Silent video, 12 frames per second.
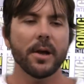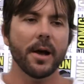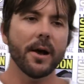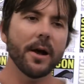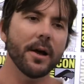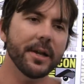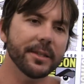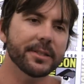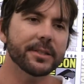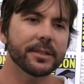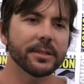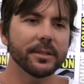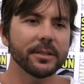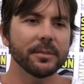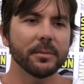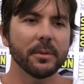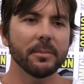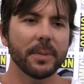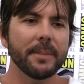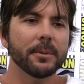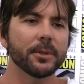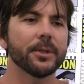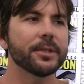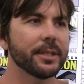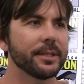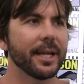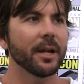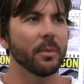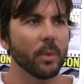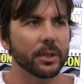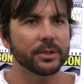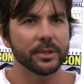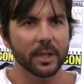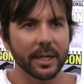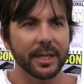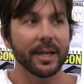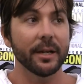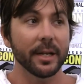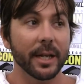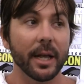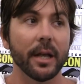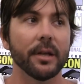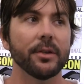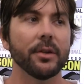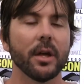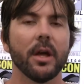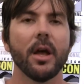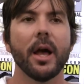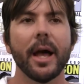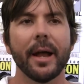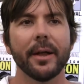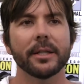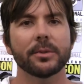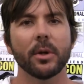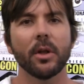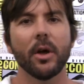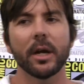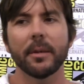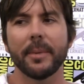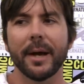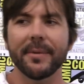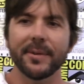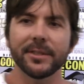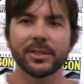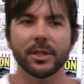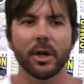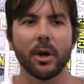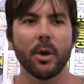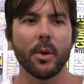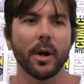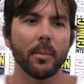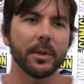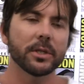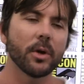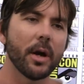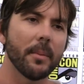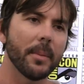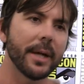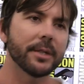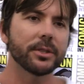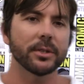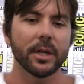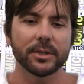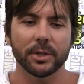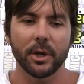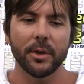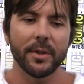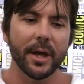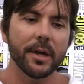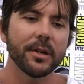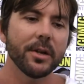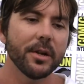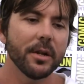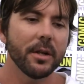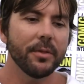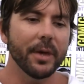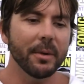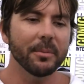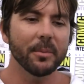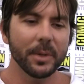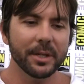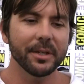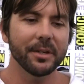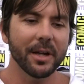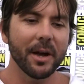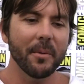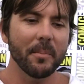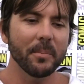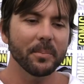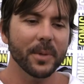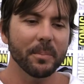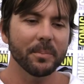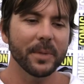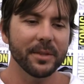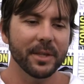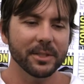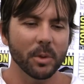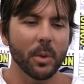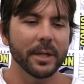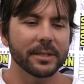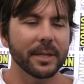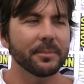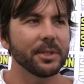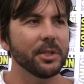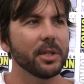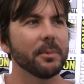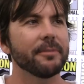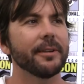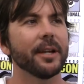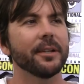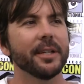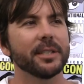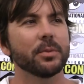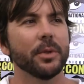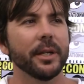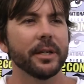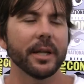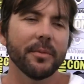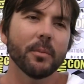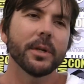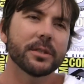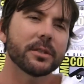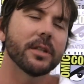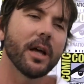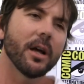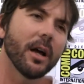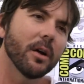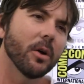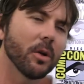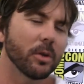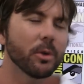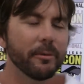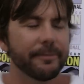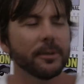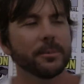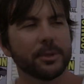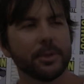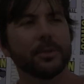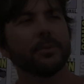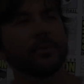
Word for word: Uh, it's people do sit down and watch it again and again, and that's what I like about this show. And we try and make sh a show that that we can um, that, that there's always something new to be found in each week, and which good films do.